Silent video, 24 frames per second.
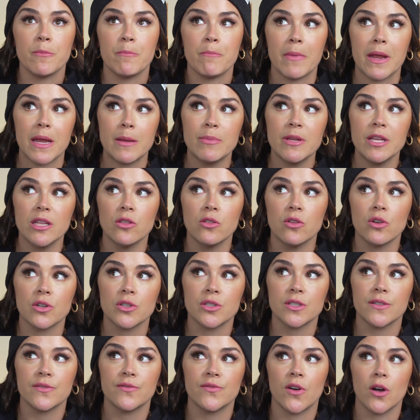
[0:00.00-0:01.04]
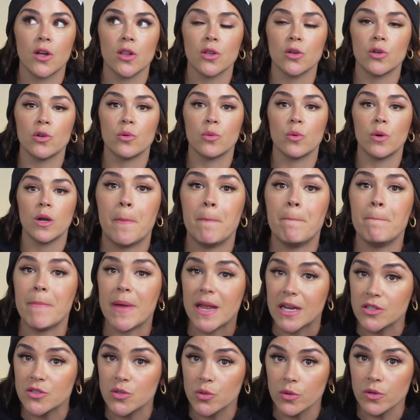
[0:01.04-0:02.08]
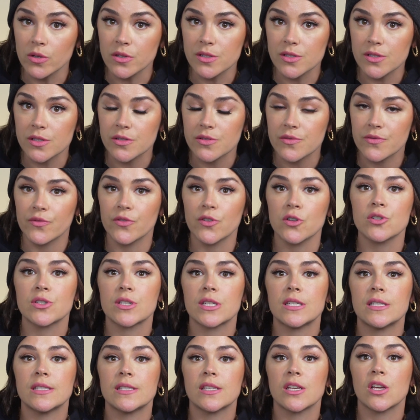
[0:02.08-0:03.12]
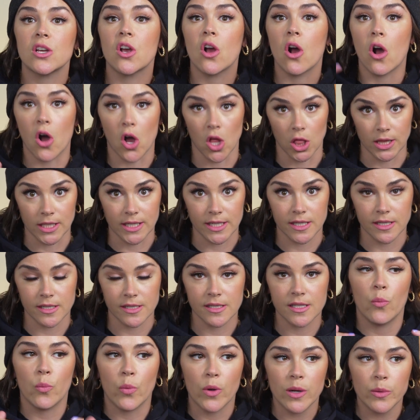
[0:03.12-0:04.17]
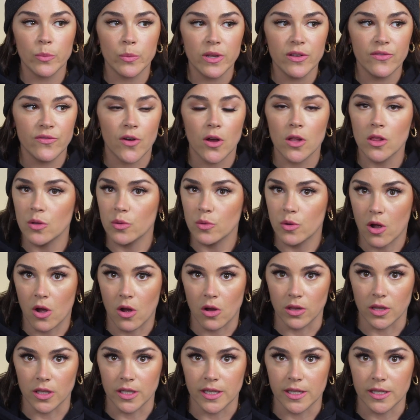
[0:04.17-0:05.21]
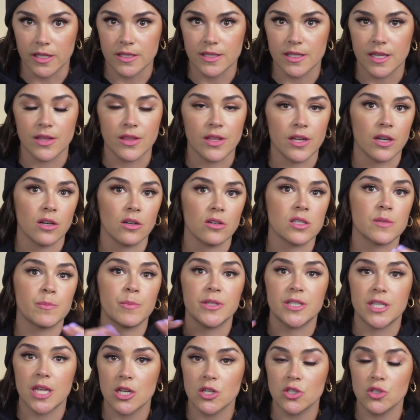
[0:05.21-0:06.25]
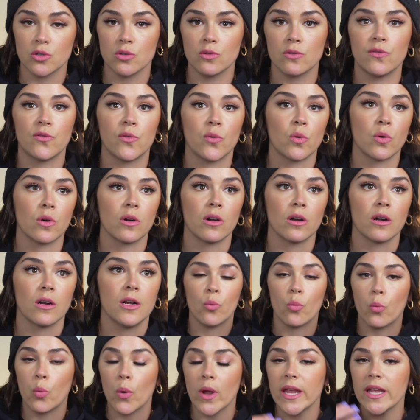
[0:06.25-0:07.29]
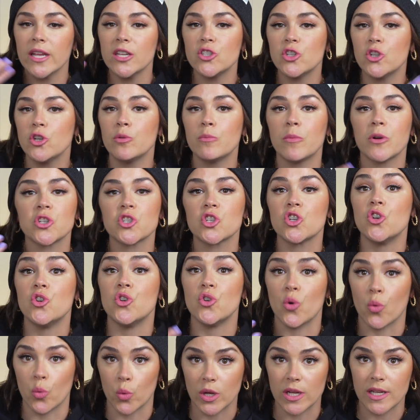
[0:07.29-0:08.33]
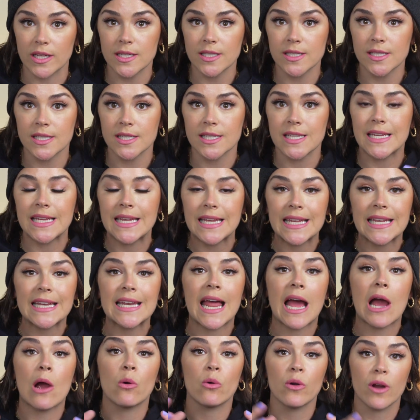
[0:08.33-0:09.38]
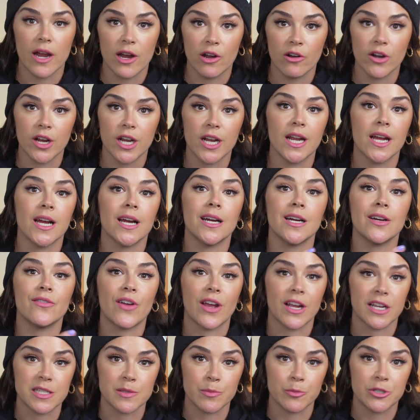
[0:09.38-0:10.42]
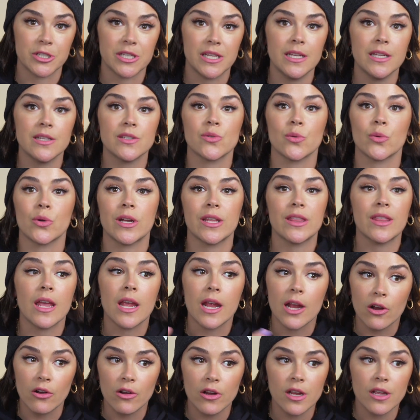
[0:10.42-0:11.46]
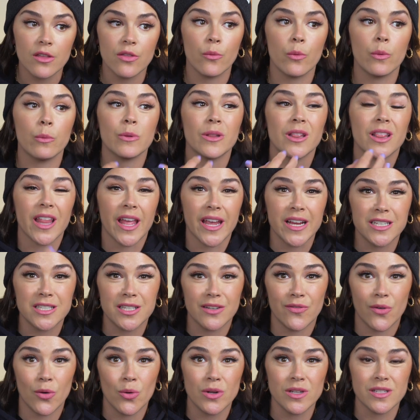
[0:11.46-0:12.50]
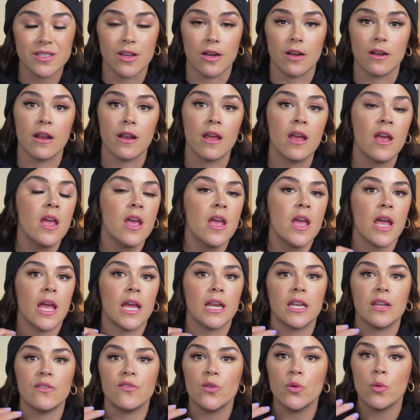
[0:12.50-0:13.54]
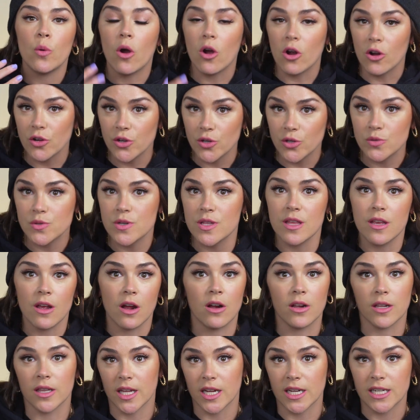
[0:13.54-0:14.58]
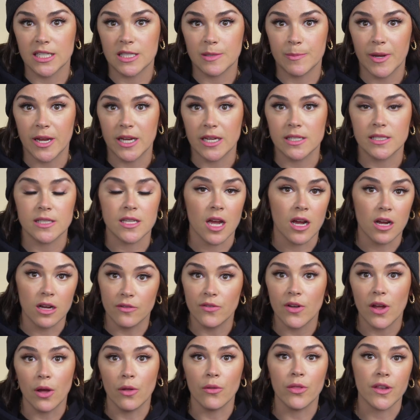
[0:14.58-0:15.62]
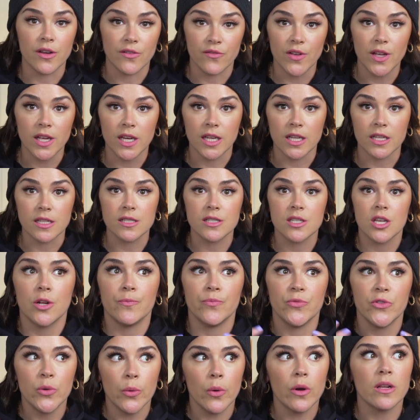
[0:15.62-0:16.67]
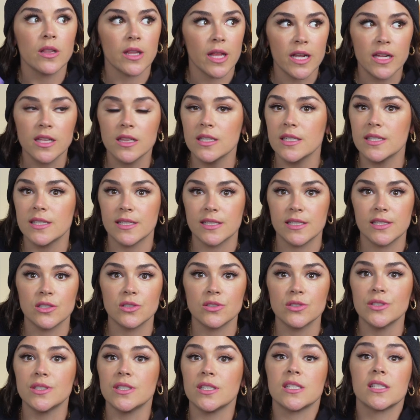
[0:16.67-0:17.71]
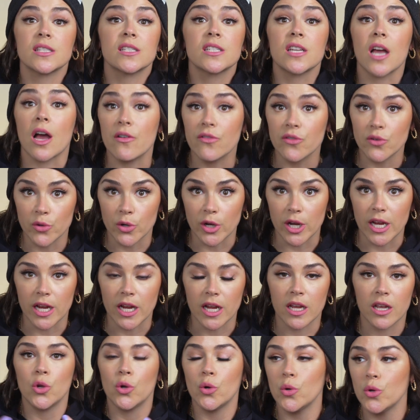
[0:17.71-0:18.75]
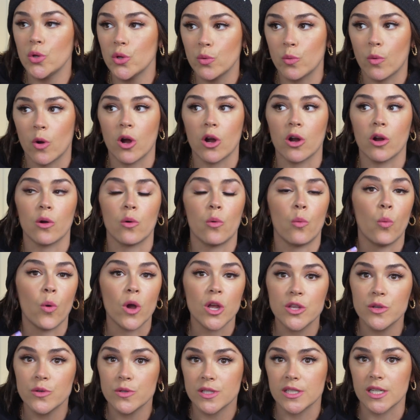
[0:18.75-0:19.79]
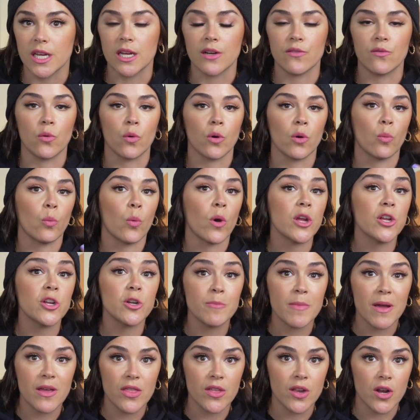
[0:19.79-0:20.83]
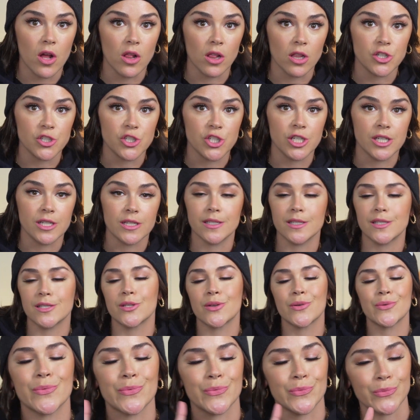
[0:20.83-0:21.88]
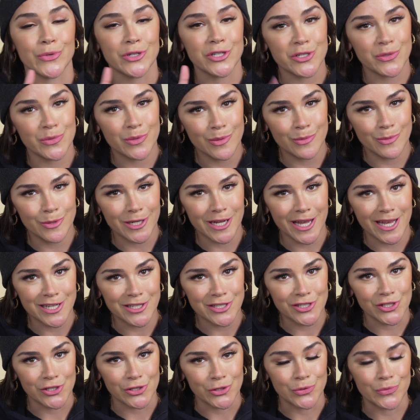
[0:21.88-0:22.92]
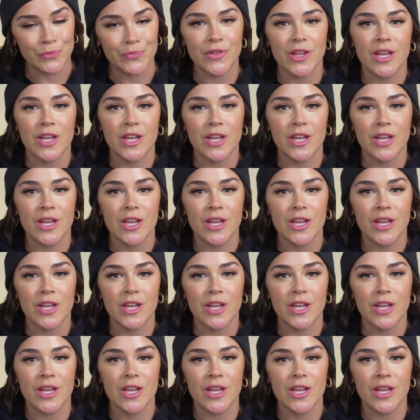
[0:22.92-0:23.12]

maybe look to follow mentors versus colleagues. When we follow colleagues, there's potential for way too much noise in our area of expertise or in the area that we would like to focus on. And if you are new to the online space of health and fitness, you are likely still discovering who you are, what you stand for, what your methodology is, which we will get to.